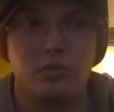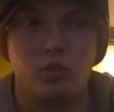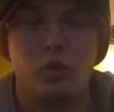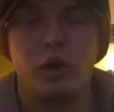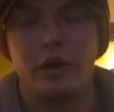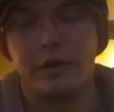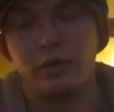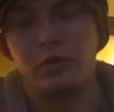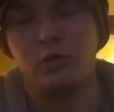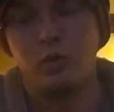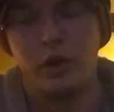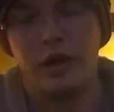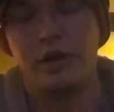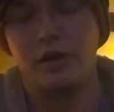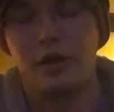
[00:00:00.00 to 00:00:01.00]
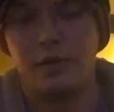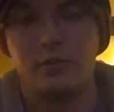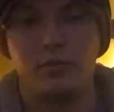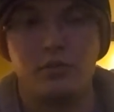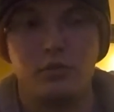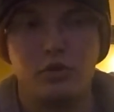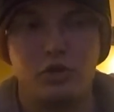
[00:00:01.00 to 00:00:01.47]
Well,
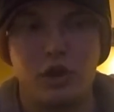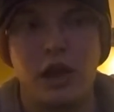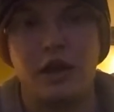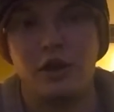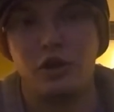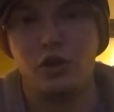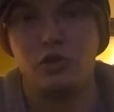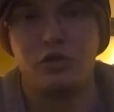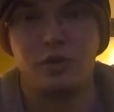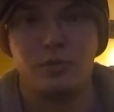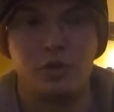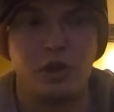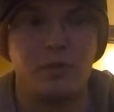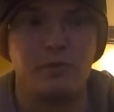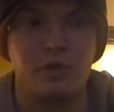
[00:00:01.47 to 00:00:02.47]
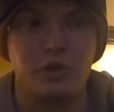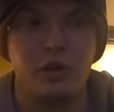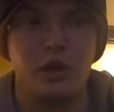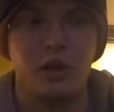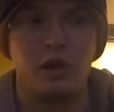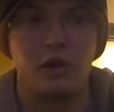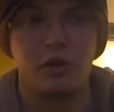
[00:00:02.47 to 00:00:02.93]
tried to do some jump
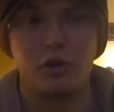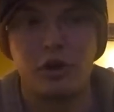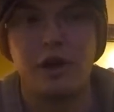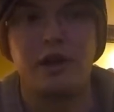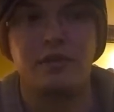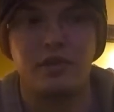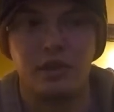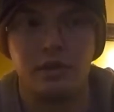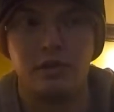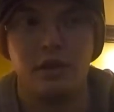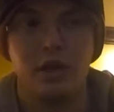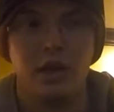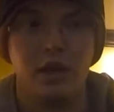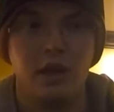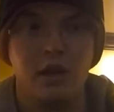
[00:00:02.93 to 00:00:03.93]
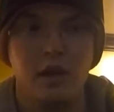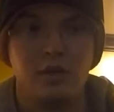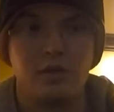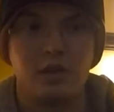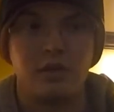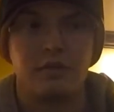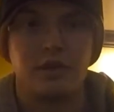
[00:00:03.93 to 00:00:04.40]
shooting on creeks and
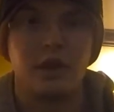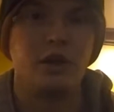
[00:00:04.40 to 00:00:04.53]
stuff.